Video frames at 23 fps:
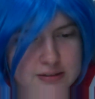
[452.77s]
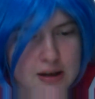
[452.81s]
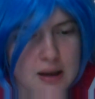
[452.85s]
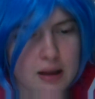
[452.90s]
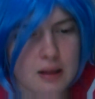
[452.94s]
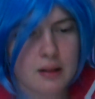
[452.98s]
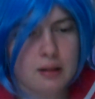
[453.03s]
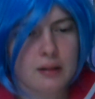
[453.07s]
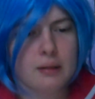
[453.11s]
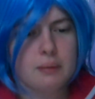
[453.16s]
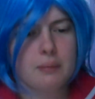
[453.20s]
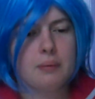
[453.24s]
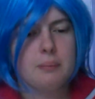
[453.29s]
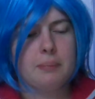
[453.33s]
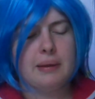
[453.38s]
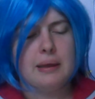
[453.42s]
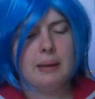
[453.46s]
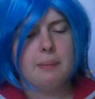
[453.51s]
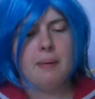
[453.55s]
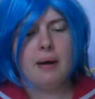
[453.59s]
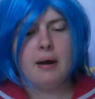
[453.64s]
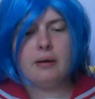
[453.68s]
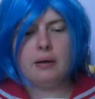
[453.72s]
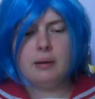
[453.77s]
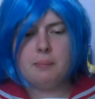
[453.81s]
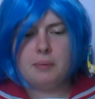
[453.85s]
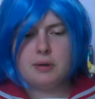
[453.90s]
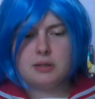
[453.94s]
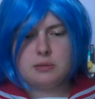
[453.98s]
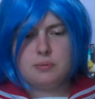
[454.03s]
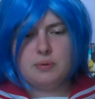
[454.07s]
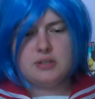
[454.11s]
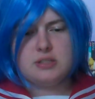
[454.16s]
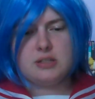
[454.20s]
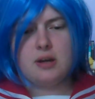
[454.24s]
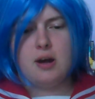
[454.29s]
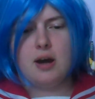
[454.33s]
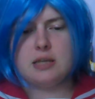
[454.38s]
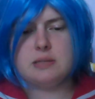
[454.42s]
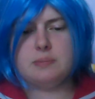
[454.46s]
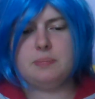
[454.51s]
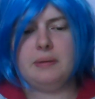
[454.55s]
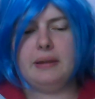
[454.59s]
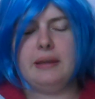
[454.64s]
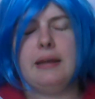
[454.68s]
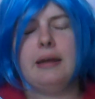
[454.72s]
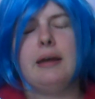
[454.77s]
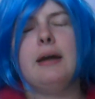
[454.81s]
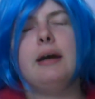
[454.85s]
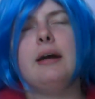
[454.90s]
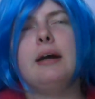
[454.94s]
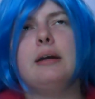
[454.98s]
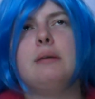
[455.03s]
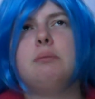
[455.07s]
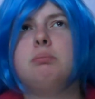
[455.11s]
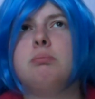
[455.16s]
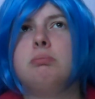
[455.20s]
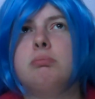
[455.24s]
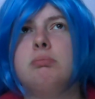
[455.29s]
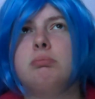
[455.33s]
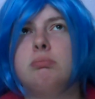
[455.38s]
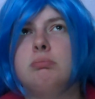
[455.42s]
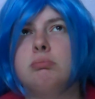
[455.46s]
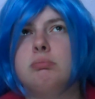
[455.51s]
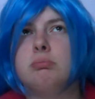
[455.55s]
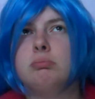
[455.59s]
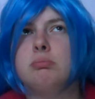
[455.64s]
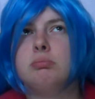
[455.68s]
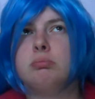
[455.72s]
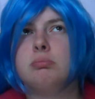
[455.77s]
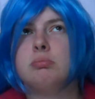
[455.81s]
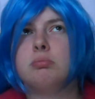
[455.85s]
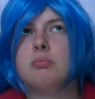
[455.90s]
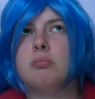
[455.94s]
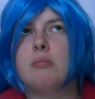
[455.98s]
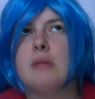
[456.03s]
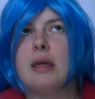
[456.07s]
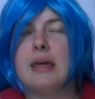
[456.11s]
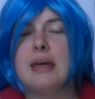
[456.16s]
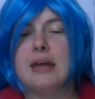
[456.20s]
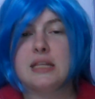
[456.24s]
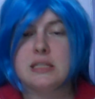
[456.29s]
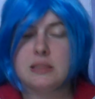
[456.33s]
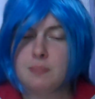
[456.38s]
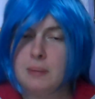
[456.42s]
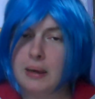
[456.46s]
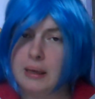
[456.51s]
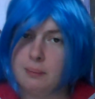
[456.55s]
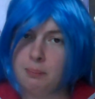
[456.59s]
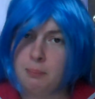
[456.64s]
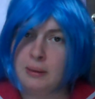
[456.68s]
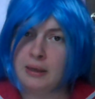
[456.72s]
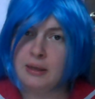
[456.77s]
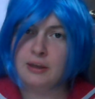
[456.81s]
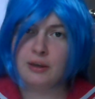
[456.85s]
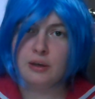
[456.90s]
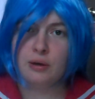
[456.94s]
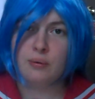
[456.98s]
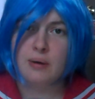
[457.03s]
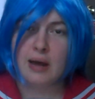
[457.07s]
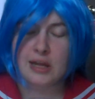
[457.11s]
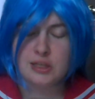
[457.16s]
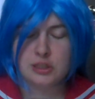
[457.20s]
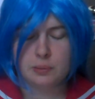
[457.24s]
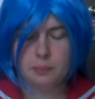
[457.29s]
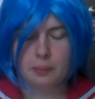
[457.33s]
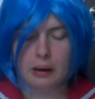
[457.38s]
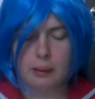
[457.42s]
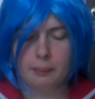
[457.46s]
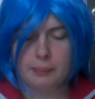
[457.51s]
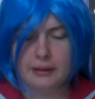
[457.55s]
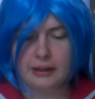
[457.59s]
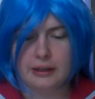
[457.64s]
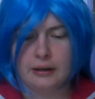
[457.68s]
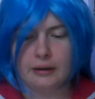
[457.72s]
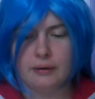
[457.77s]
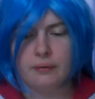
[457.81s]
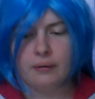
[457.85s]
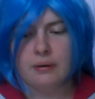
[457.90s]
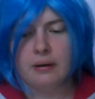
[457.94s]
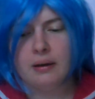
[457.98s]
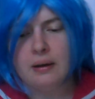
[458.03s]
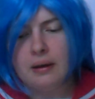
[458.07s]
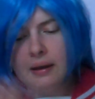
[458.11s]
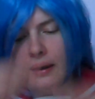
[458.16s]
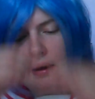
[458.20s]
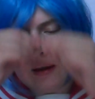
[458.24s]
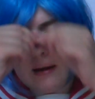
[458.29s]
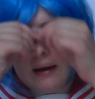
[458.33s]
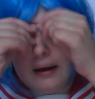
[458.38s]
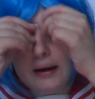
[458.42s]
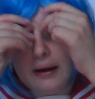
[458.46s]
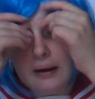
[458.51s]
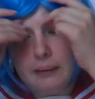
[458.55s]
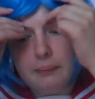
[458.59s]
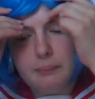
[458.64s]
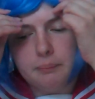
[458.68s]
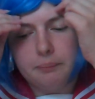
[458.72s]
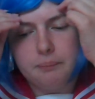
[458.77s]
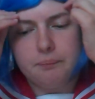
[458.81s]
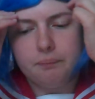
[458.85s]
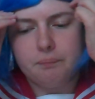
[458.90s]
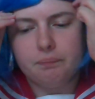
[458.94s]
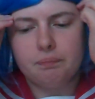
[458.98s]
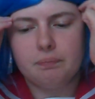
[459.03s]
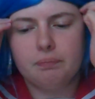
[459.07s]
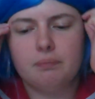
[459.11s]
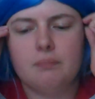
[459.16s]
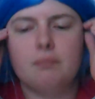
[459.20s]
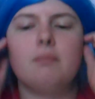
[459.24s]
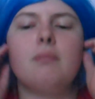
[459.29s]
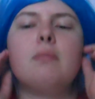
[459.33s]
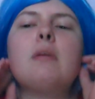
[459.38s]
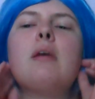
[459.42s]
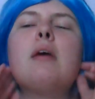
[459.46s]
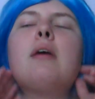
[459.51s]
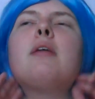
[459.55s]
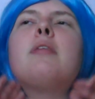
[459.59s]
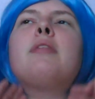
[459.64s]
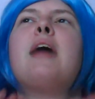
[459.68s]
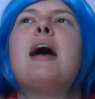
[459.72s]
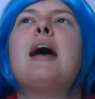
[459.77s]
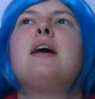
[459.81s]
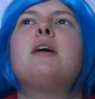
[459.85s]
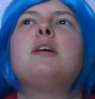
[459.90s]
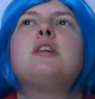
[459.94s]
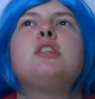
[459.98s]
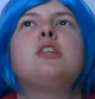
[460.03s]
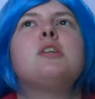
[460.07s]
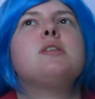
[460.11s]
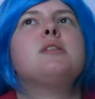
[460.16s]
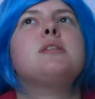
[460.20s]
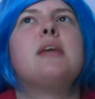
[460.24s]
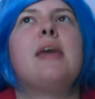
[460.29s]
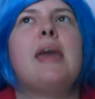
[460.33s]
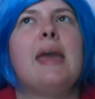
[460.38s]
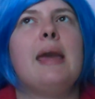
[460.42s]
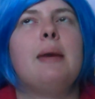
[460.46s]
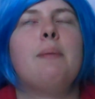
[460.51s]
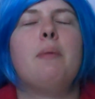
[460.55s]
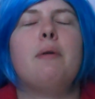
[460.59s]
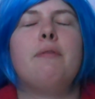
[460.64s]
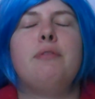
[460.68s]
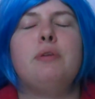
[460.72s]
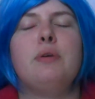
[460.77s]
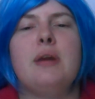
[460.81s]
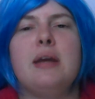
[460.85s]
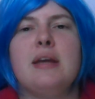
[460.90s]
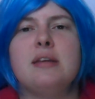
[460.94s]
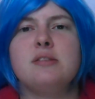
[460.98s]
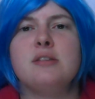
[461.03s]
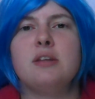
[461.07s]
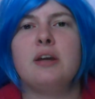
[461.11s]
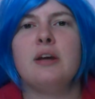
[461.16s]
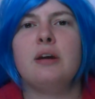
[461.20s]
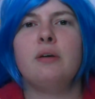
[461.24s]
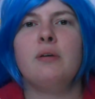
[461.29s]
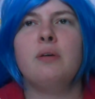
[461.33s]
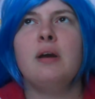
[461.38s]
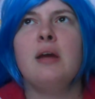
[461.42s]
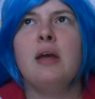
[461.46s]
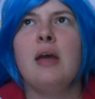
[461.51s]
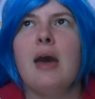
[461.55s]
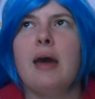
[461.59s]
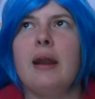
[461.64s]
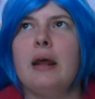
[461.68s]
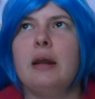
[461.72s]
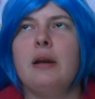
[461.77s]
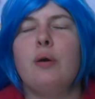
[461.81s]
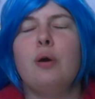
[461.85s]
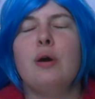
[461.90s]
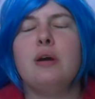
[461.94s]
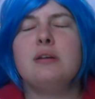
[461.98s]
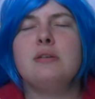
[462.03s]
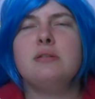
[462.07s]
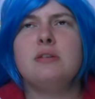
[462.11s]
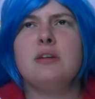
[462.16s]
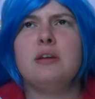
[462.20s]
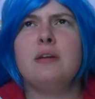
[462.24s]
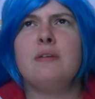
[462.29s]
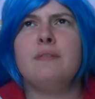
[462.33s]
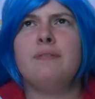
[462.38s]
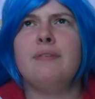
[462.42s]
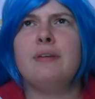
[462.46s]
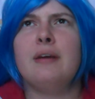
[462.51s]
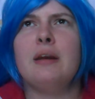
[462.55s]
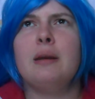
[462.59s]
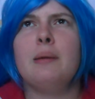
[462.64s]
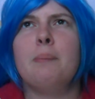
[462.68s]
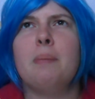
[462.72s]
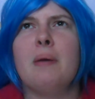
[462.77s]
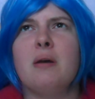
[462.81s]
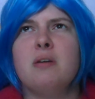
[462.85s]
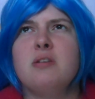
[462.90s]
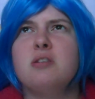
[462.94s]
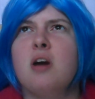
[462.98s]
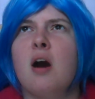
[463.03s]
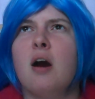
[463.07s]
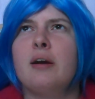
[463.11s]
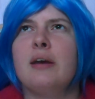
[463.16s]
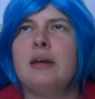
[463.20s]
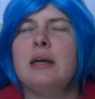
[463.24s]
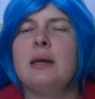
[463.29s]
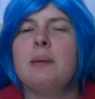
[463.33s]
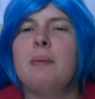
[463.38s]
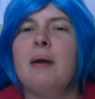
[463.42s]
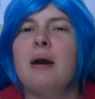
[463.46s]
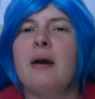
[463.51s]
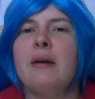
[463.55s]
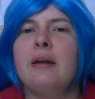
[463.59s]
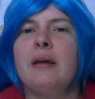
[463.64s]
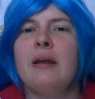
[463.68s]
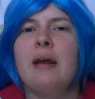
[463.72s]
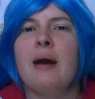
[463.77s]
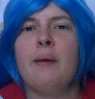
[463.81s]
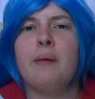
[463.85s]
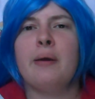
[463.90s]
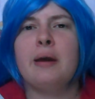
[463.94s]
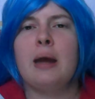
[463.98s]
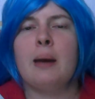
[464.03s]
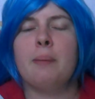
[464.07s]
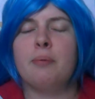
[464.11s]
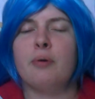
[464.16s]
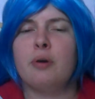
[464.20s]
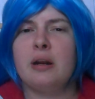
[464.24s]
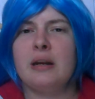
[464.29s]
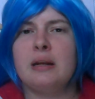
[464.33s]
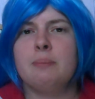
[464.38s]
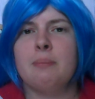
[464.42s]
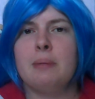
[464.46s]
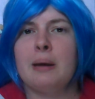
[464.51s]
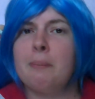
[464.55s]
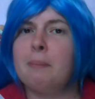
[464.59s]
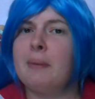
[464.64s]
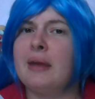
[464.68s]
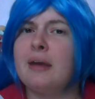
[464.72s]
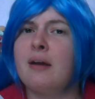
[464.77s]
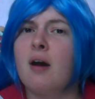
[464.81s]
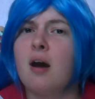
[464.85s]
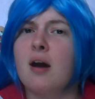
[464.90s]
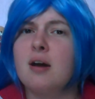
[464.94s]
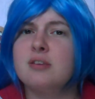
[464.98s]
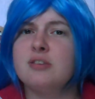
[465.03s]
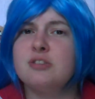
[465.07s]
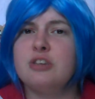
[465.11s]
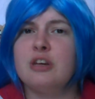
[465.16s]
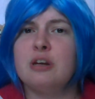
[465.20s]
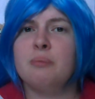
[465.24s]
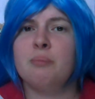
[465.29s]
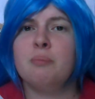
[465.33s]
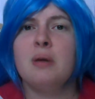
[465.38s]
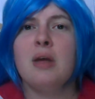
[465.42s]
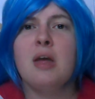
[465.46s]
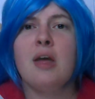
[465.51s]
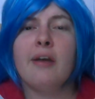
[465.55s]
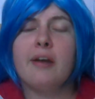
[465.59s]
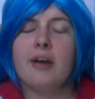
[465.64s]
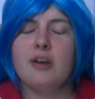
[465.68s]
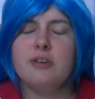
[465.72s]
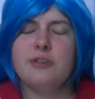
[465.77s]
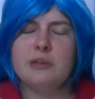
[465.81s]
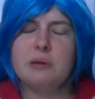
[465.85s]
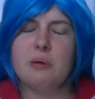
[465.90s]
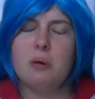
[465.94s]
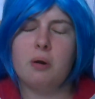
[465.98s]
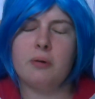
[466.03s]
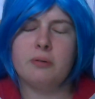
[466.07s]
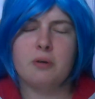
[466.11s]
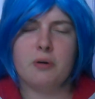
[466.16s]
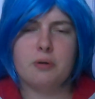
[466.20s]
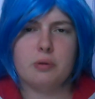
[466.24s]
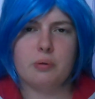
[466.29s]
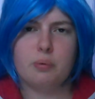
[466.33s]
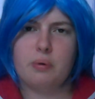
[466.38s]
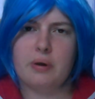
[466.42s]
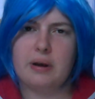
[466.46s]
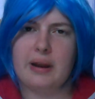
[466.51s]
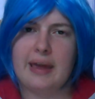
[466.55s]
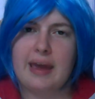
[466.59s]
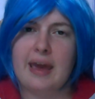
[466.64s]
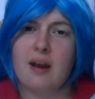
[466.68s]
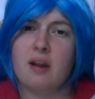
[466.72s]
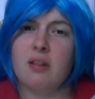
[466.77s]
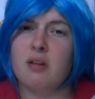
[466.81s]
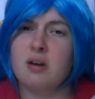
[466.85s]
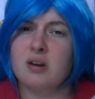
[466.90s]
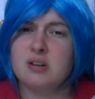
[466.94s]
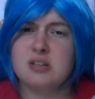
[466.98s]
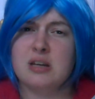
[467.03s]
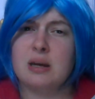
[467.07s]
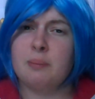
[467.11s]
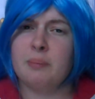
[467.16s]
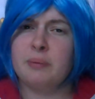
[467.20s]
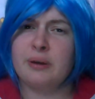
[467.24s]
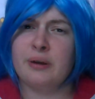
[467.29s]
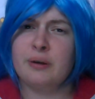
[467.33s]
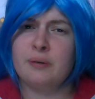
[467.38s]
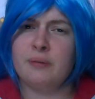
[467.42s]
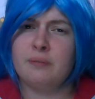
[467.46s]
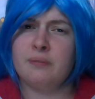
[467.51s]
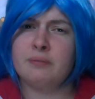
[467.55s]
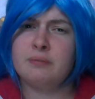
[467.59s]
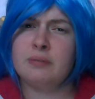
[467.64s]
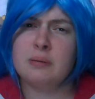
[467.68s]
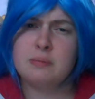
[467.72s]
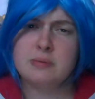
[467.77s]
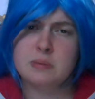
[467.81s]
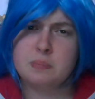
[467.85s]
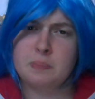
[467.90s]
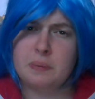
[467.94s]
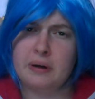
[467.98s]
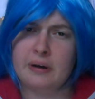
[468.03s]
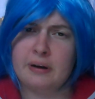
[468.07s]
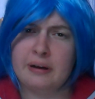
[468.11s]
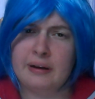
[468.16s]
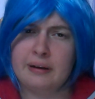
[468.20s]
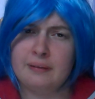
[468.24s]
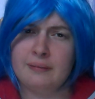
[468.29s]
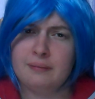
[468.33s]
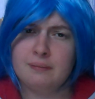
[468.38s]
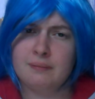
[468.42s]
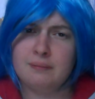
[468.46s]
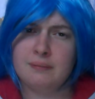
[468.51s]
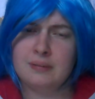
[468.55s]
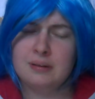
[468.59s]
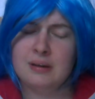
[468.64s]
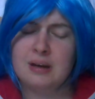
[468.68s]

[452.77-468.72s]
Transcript: Tell me about your most recent cosplay. Um, it's Mei Miku, as you probably know. Um, that just came a few days ago, and I know I did a vid about talking about it, how I upgraded my maid costume, because you all know the one I had a long time ago, from Spirit.